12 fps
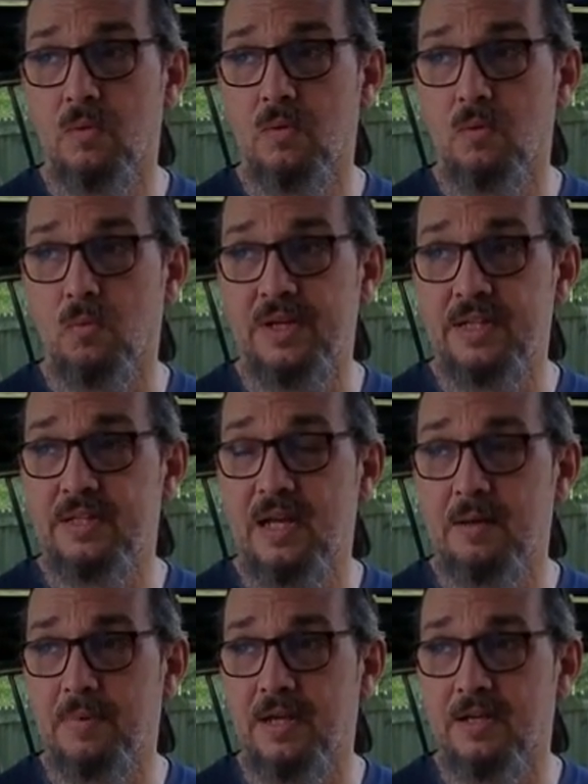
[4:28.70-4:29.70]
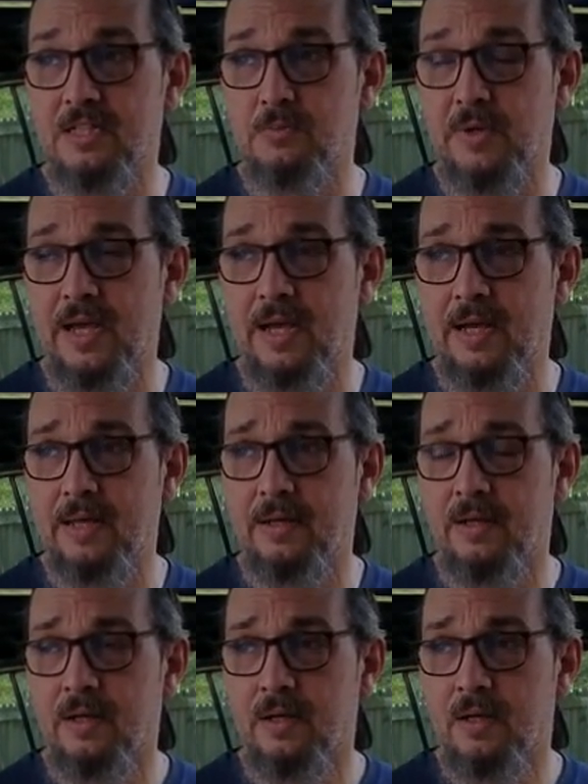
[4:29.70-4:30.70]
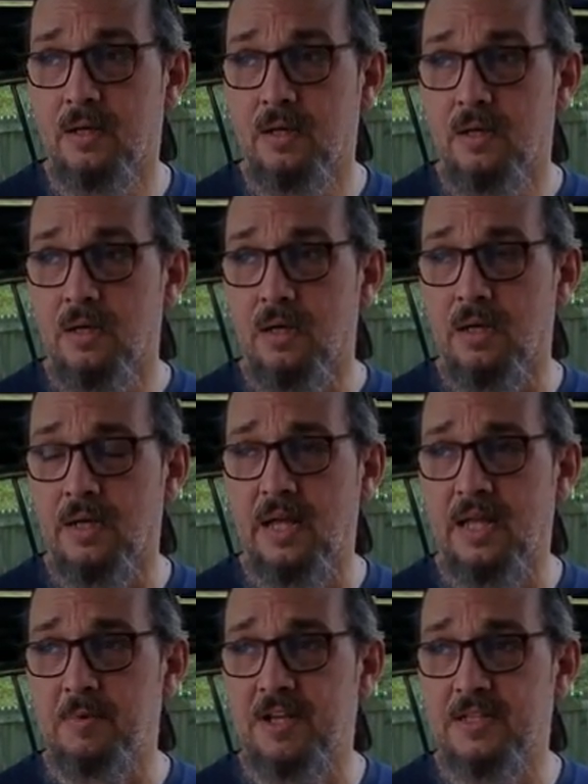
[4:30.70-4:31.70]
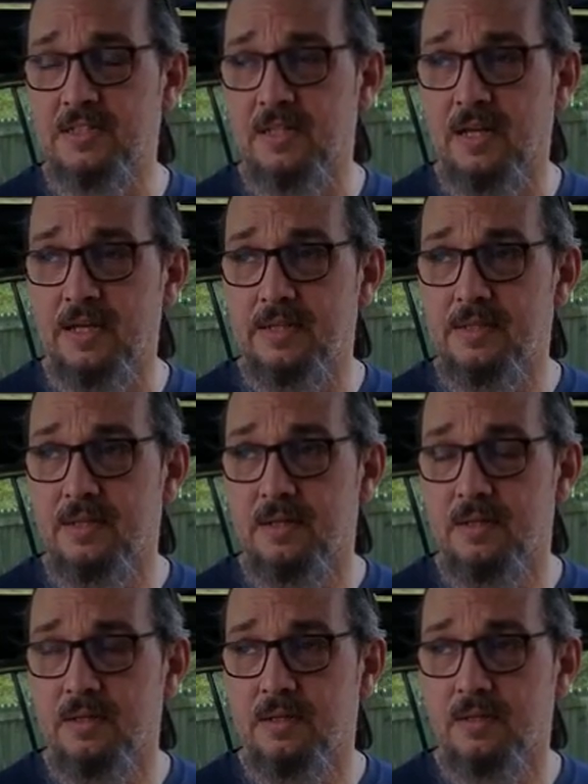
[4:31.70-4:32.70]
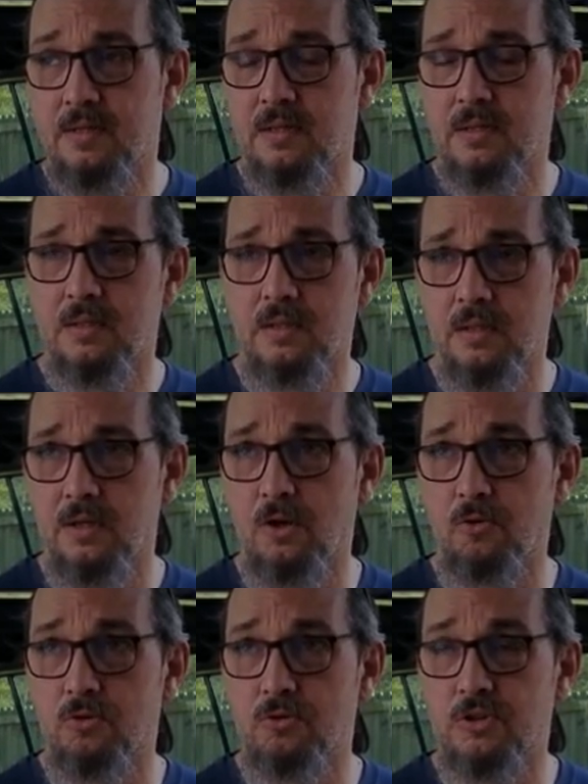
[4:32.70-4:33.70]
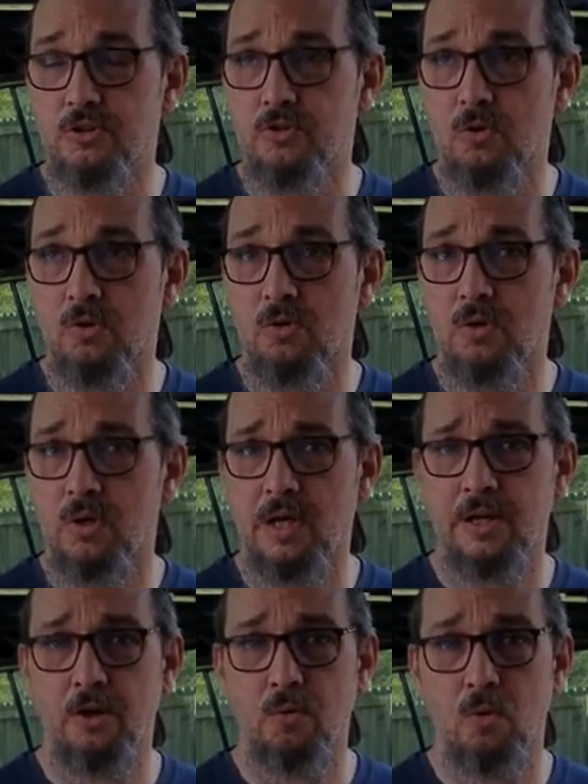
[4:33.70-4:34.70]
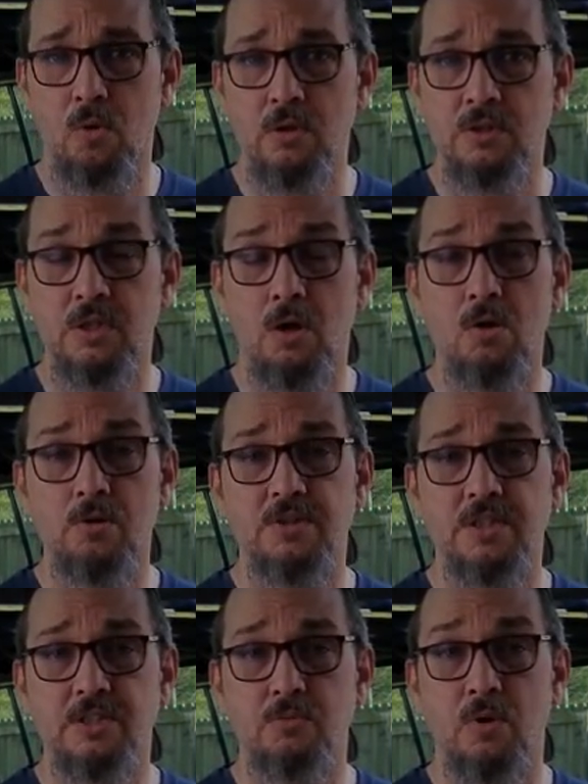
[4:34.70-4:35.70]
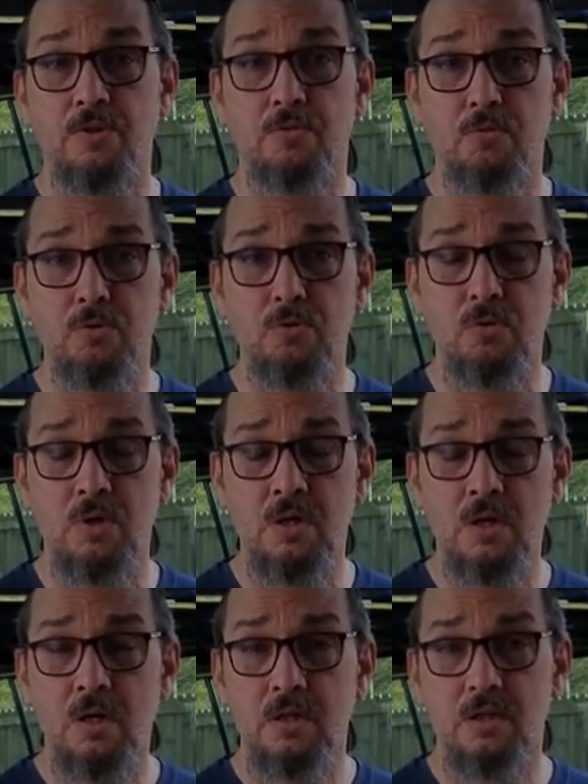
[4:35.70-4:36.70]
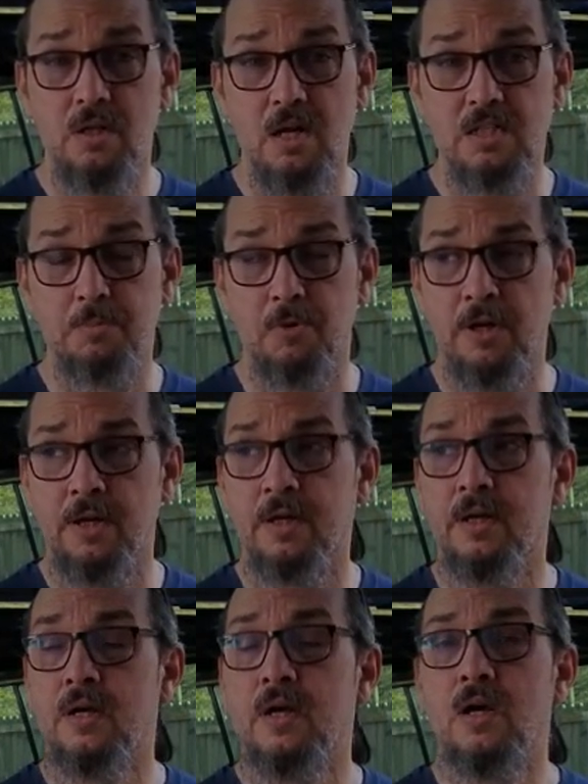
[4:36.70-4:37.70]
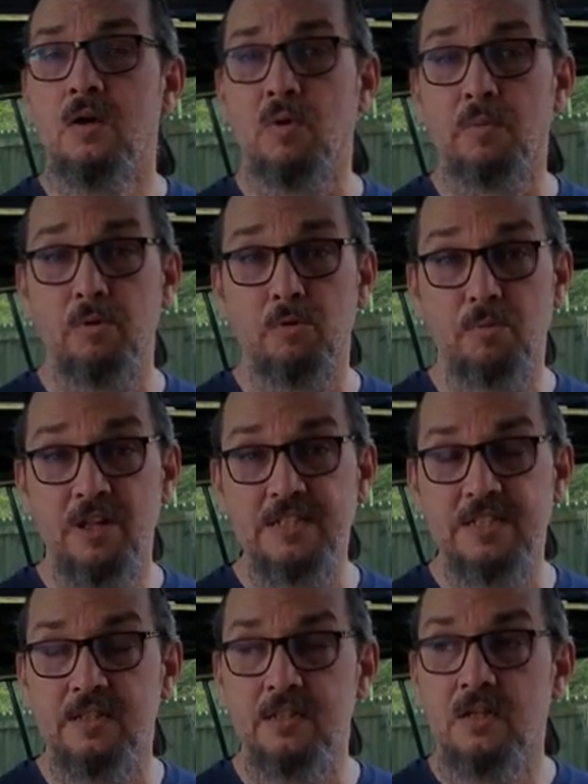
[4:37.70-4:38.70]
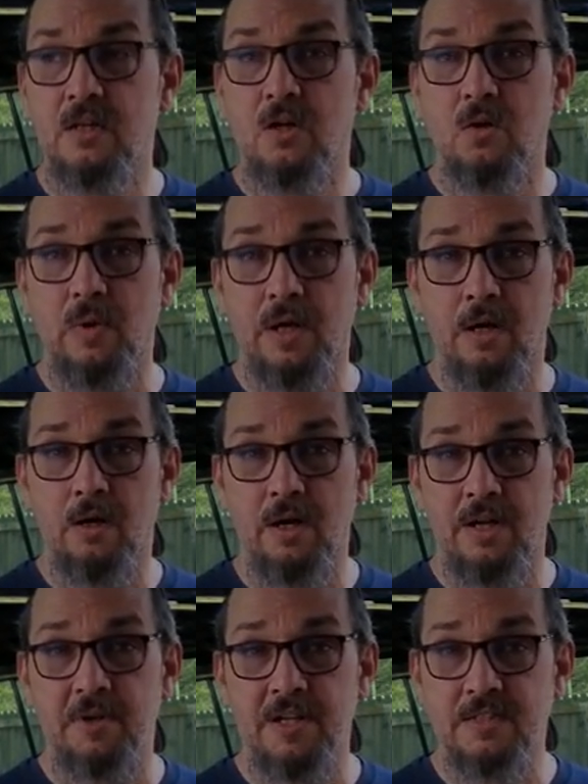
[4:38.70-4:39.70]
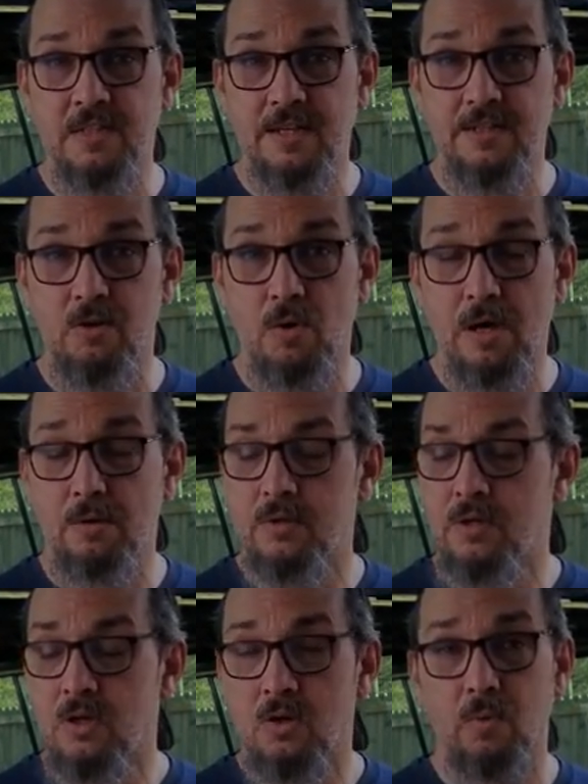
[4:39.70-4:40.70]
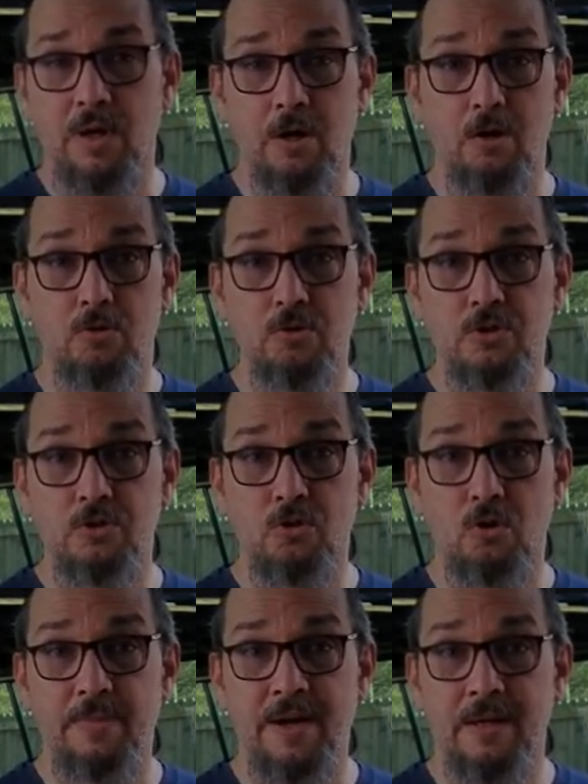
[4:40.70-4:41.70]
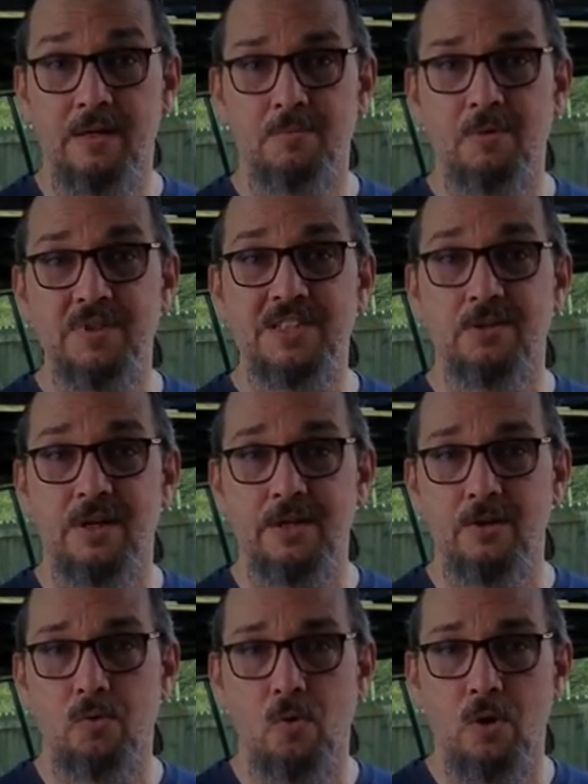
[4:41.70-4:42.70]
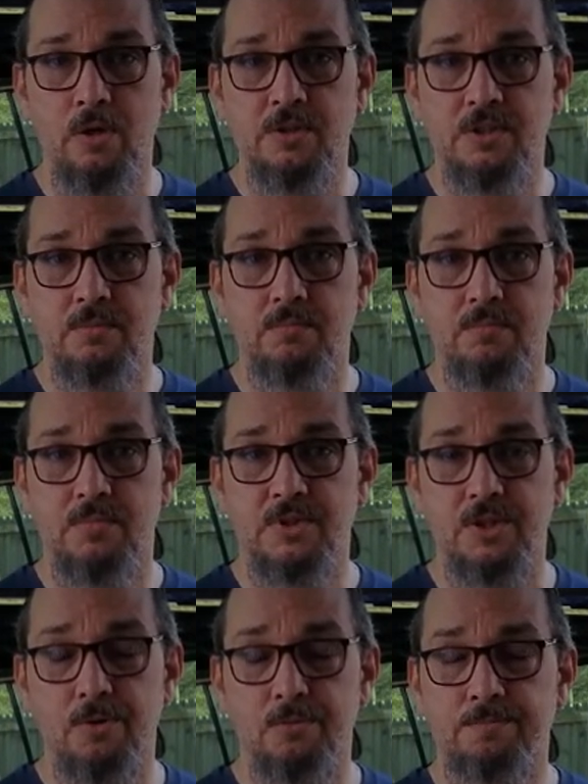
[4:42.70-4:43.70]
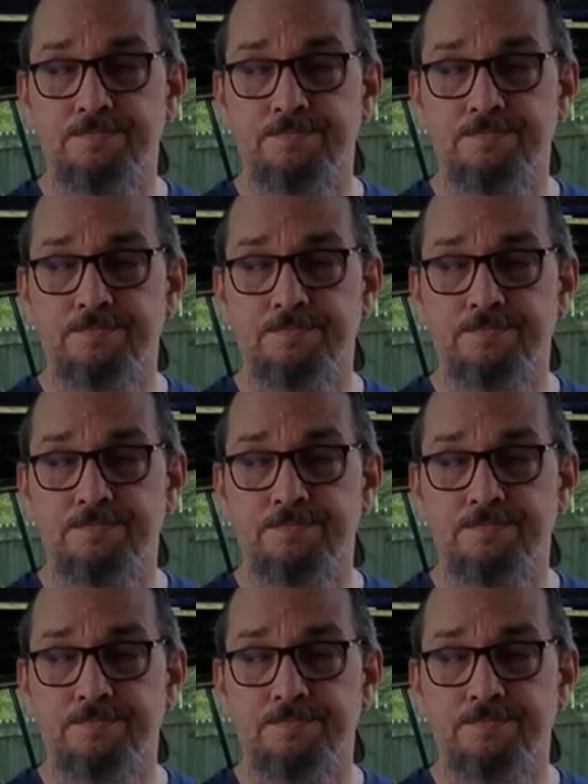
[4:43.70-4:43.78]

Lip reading: we did that because we had an ABS light, no cruise control, and no horns. All those things run through the clock spring. When we replaced it, we got our ABS light to go out, we got our cruise control back, but we still had no horns. So